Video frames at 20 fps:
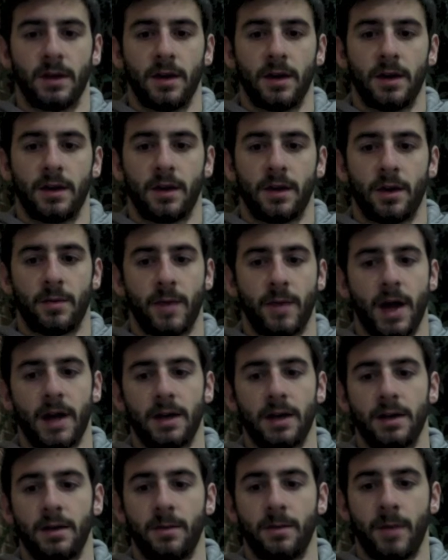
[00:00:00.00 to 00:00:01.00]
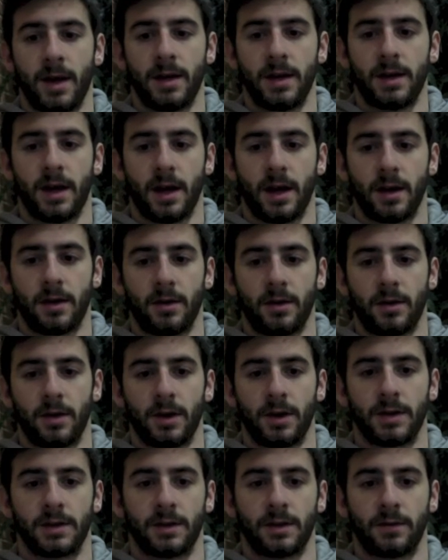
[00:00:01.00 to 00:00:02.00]
There are many
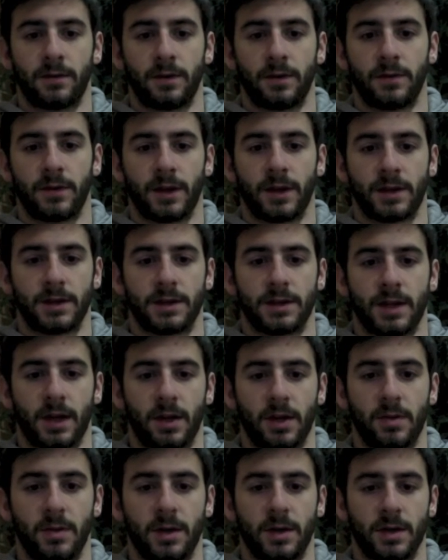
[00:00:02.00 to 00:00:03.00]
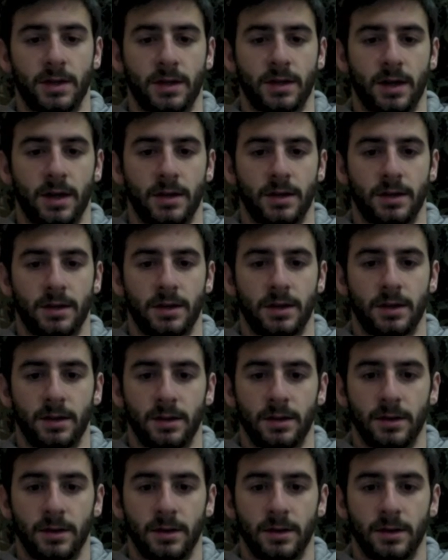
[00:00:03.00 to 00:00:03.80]
categories of reflexes that could be discussed.